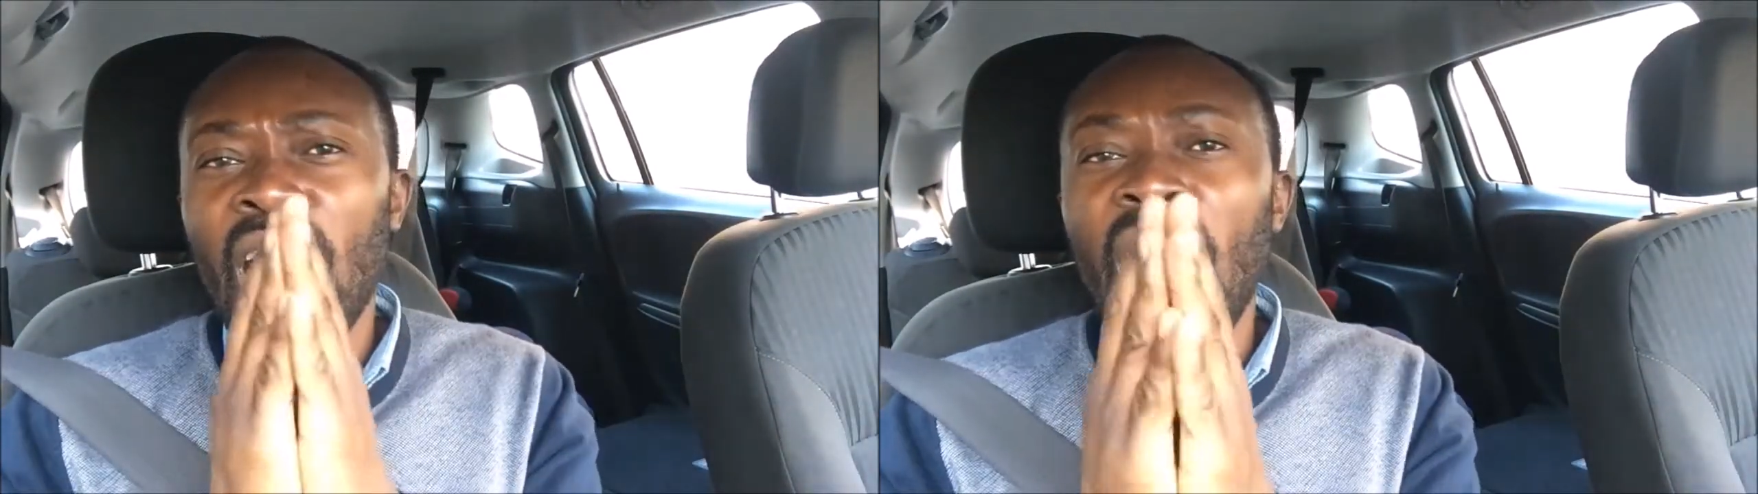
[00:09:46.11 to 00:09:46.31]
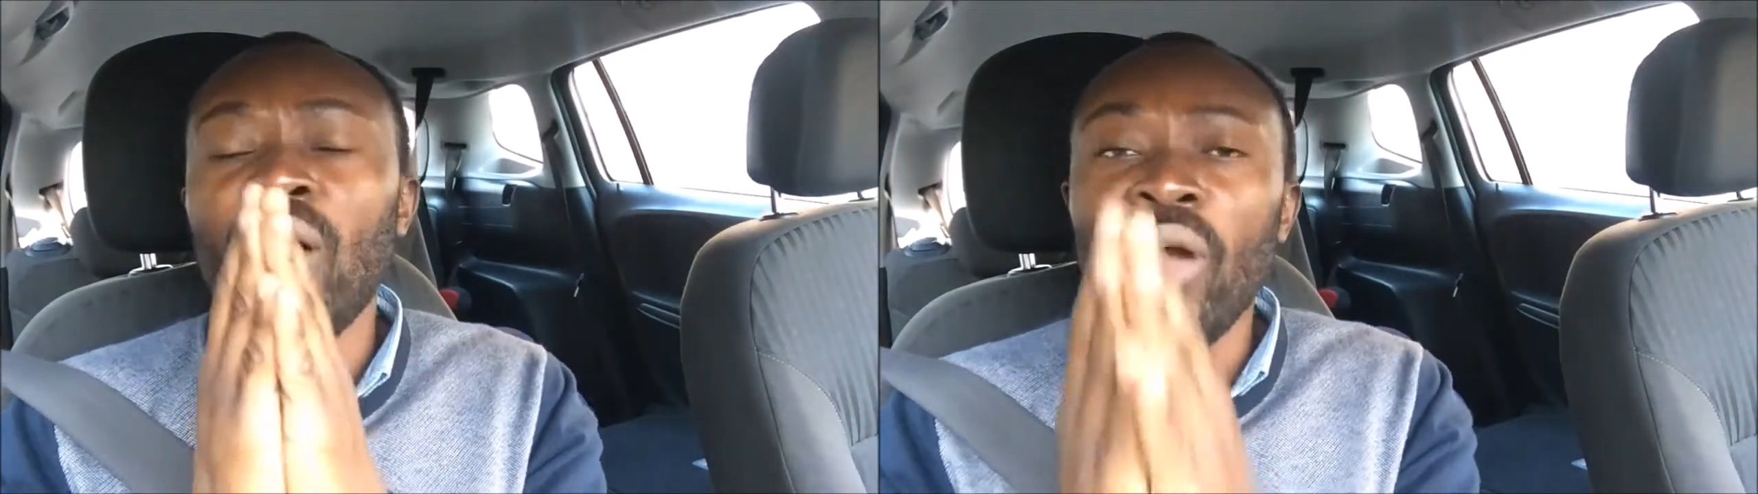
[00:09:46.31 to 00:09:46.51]

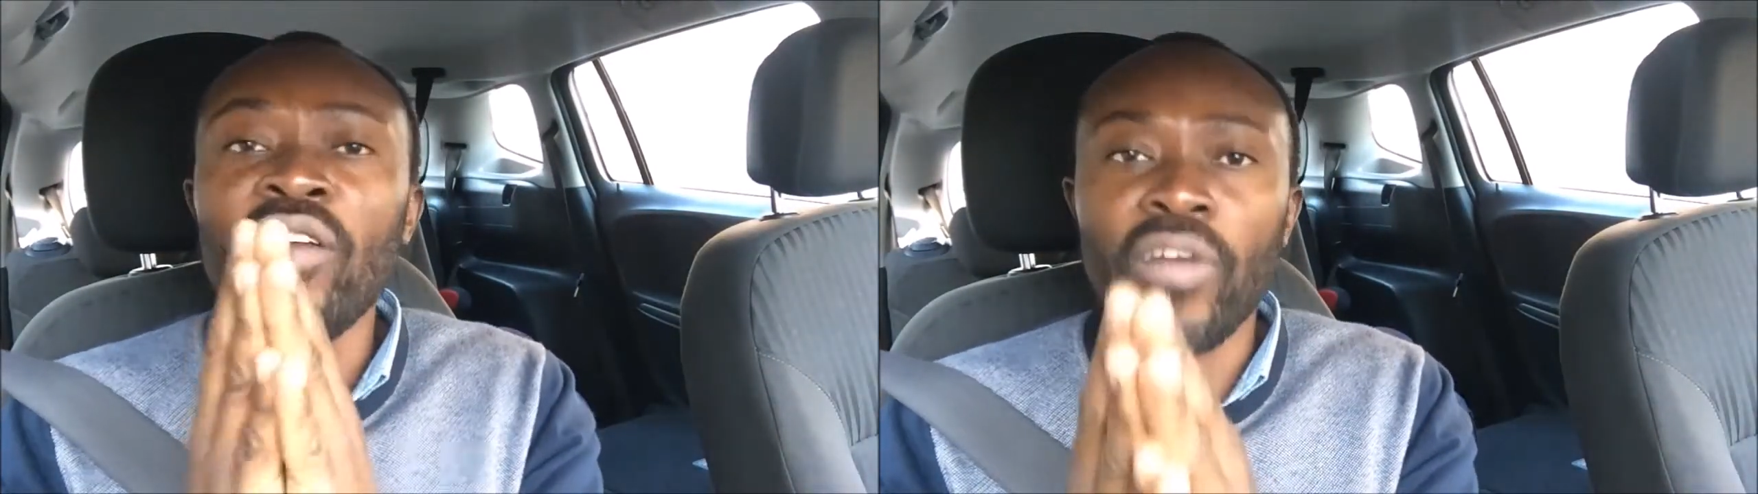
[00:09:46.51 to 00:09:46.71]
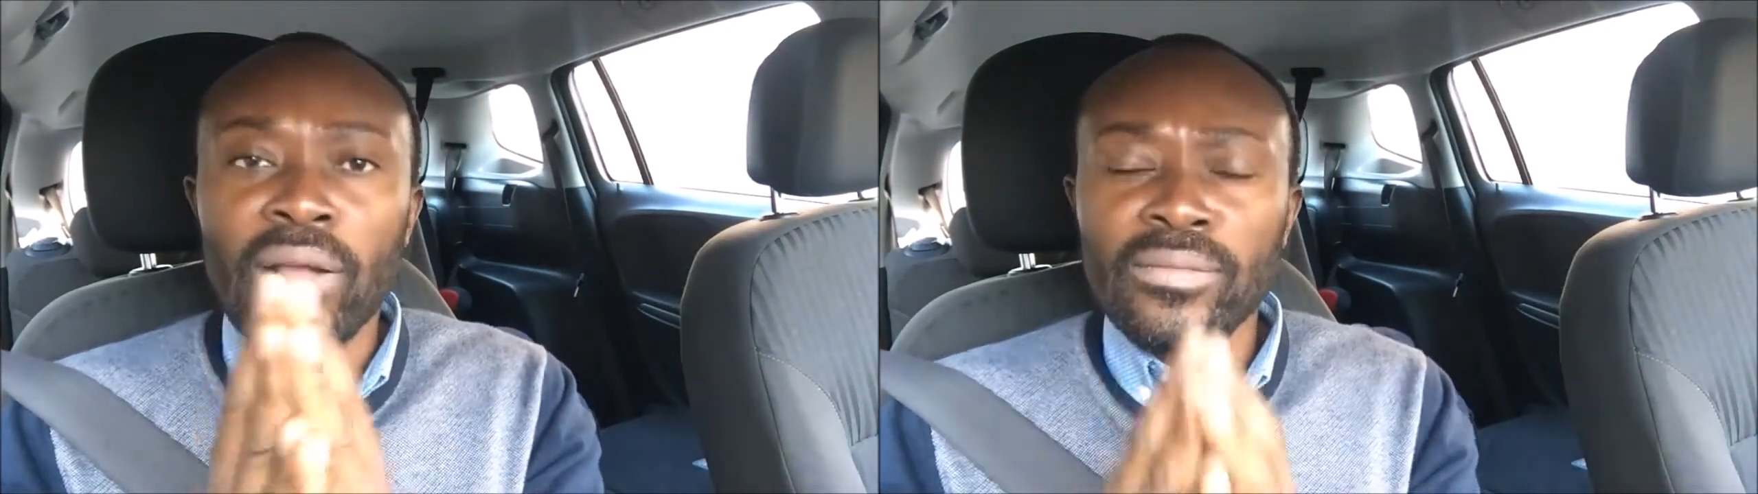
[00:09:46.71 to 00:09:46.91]

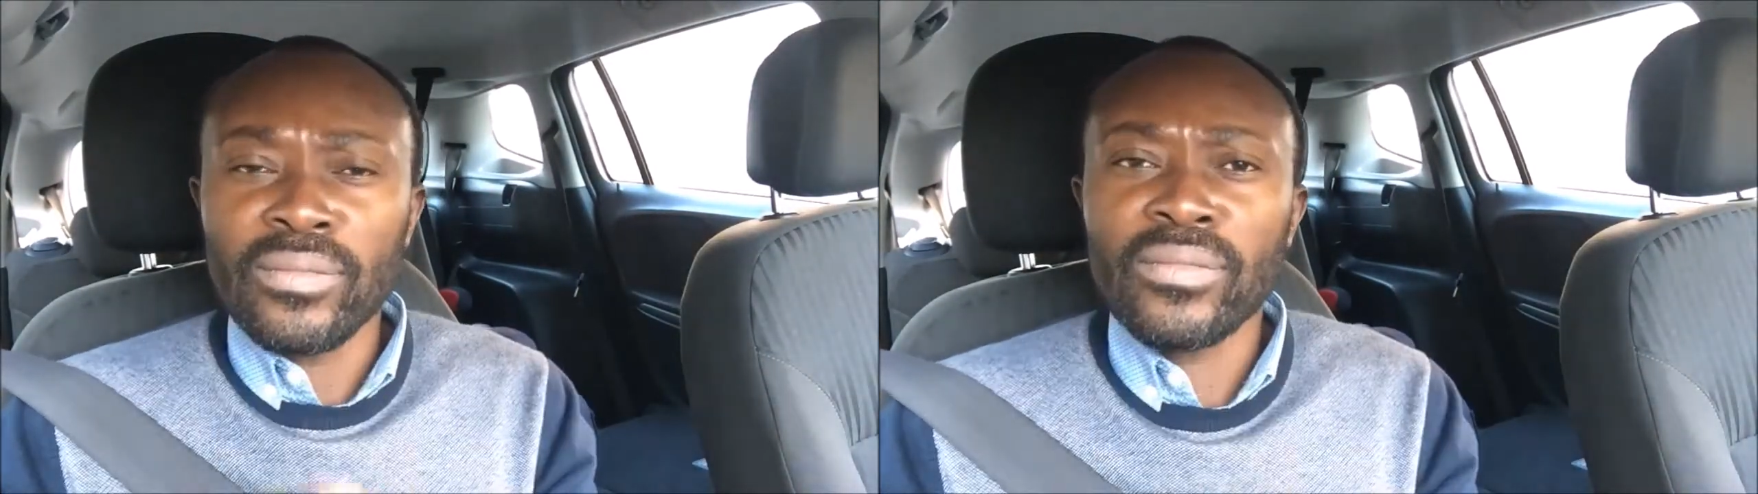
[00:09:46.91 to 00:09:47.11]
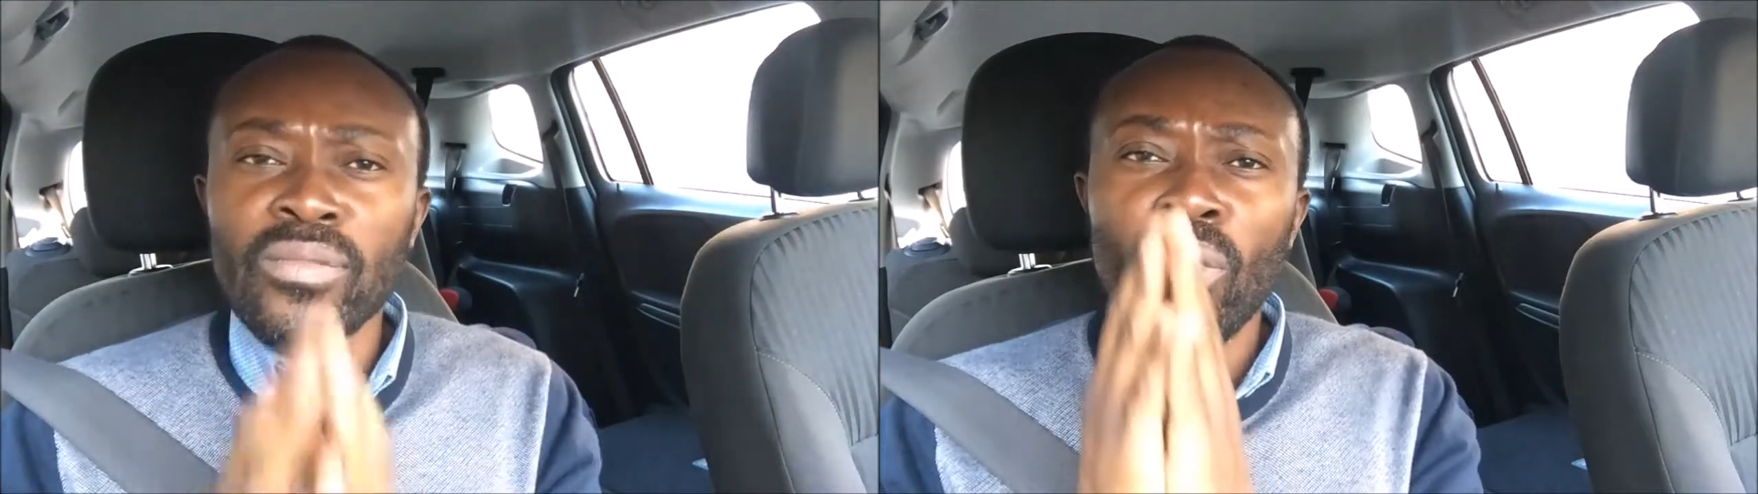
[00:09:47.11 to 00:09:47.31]
However,
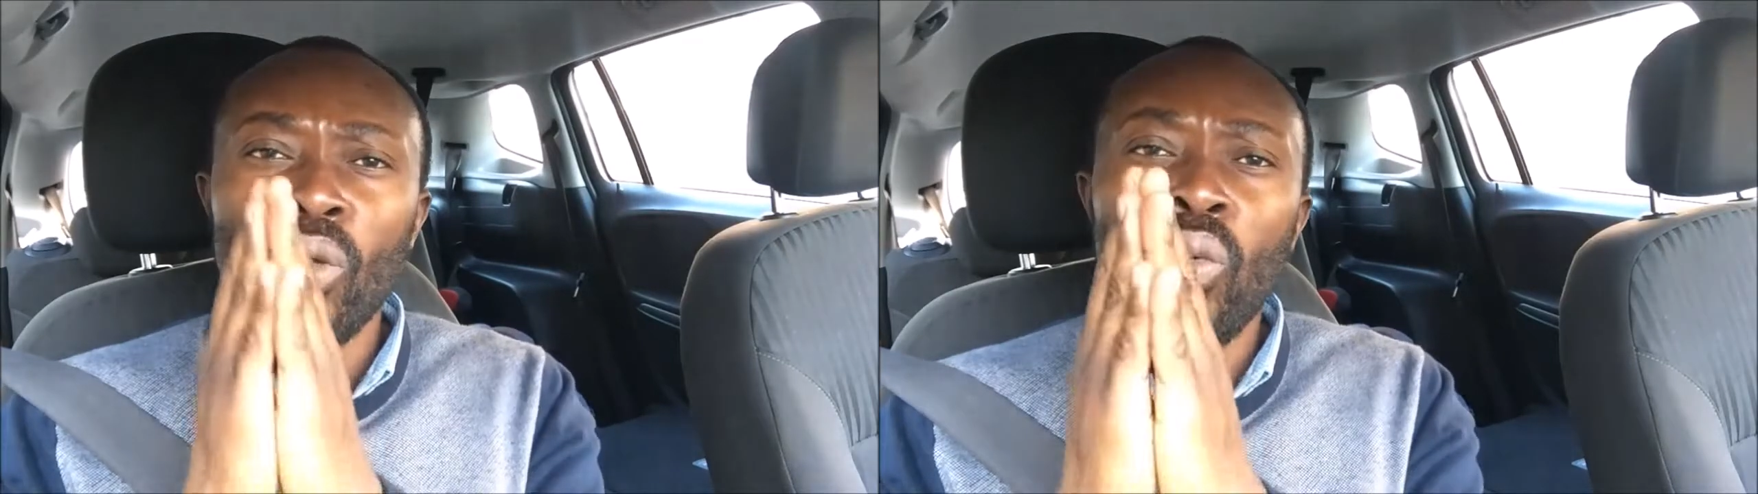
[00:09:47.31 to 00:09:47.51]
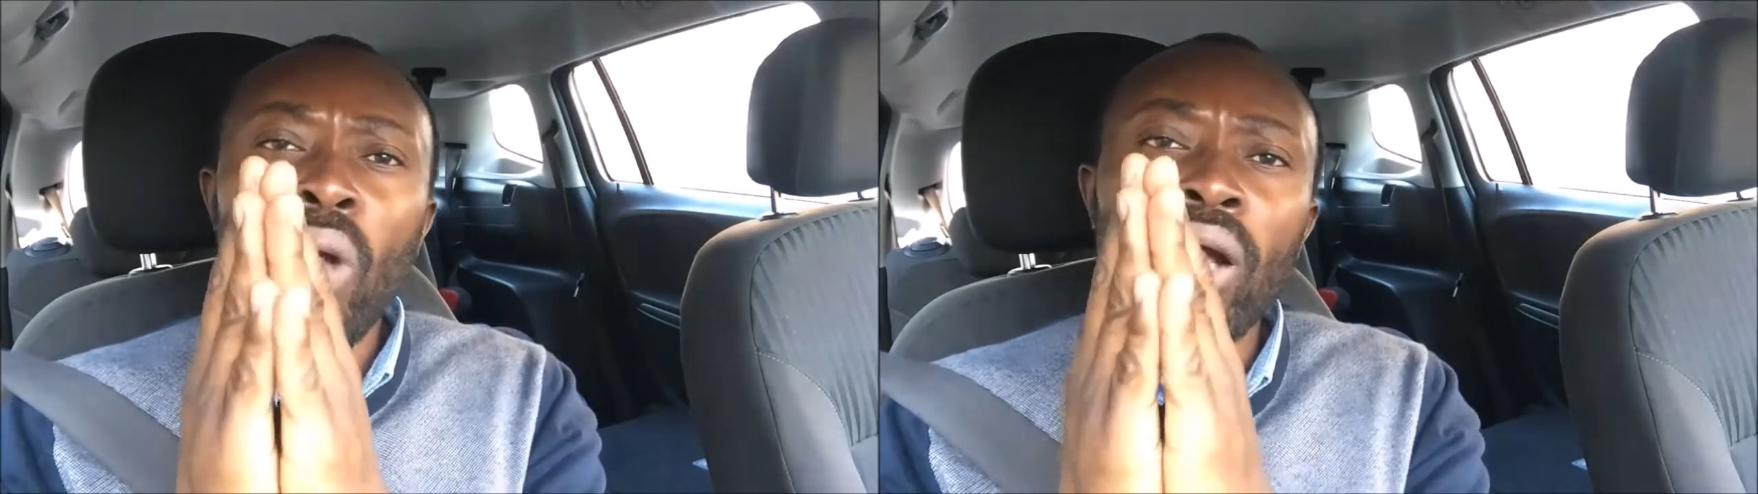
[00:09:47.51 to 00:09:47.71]

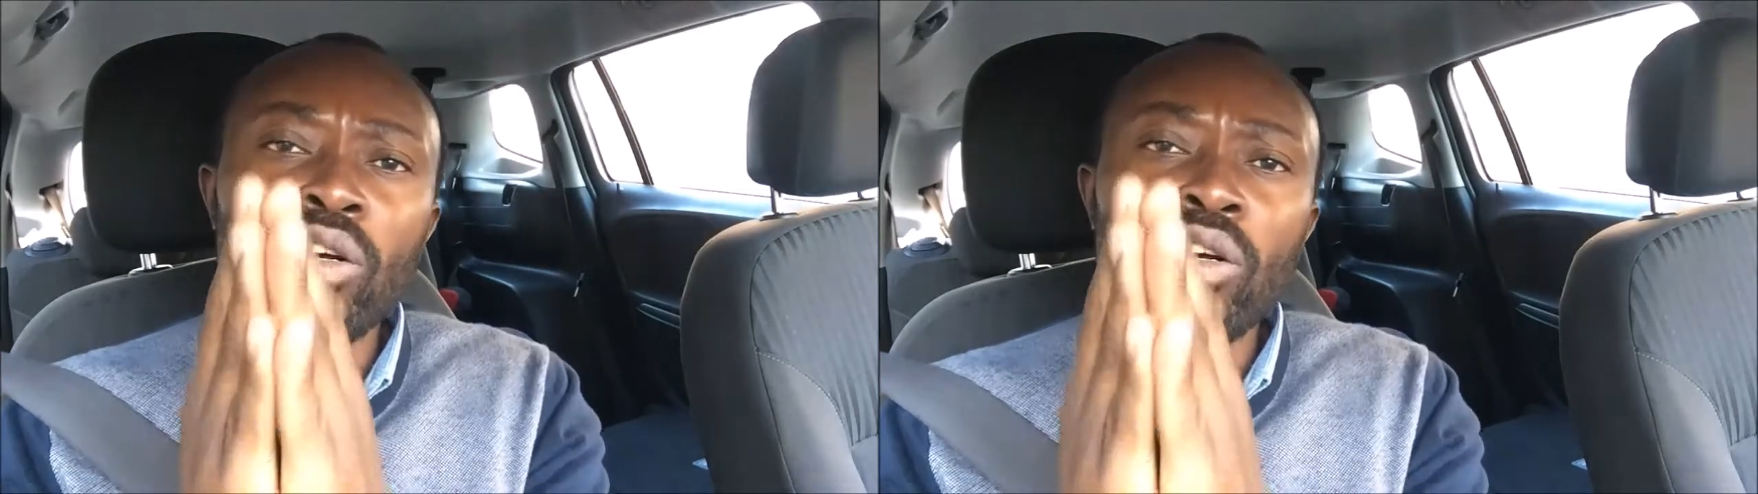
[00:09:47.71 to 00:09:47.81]
what